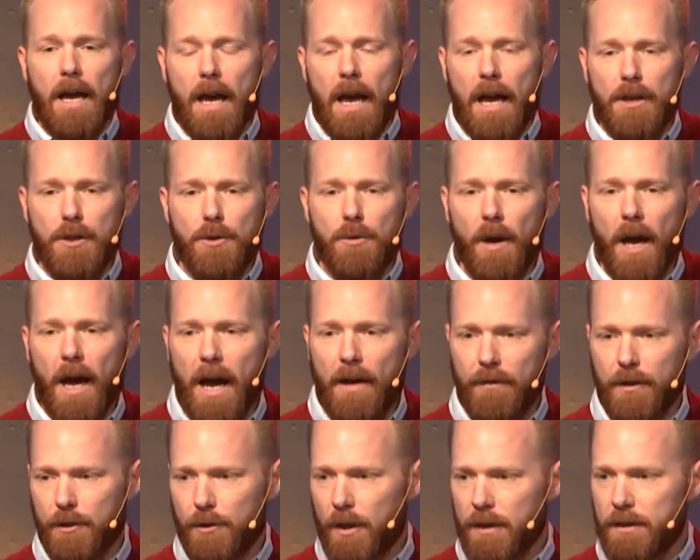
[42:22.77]
and you
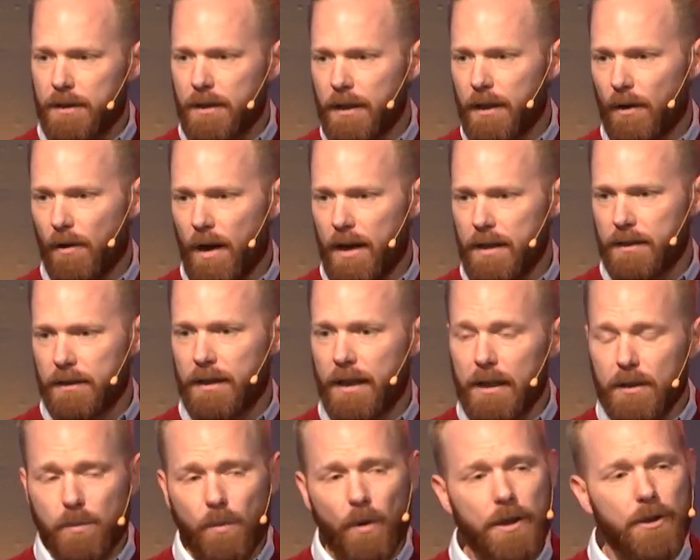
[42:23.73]
haven't trusted in Christ,
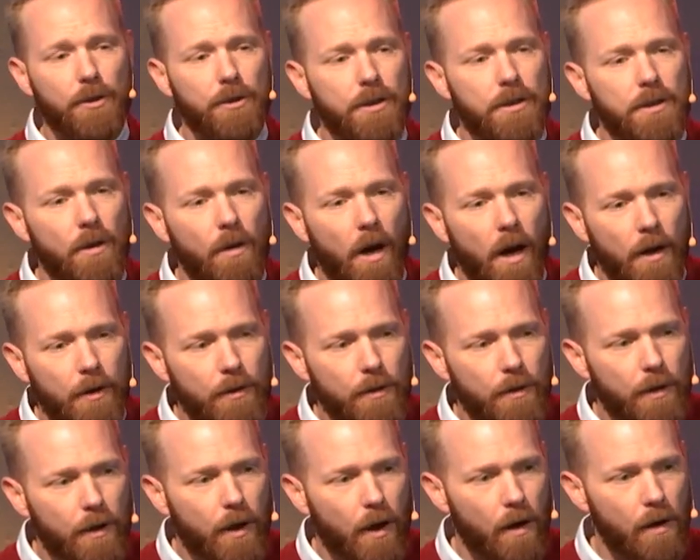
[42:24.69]
guess what? You're still under
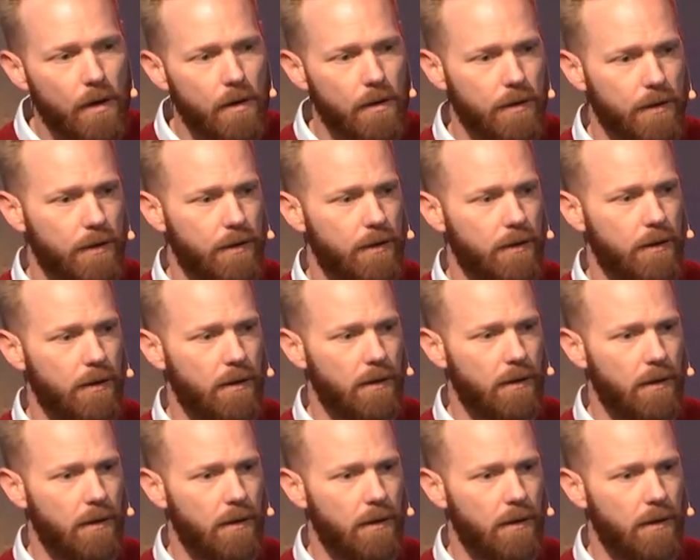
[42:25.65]
the curse.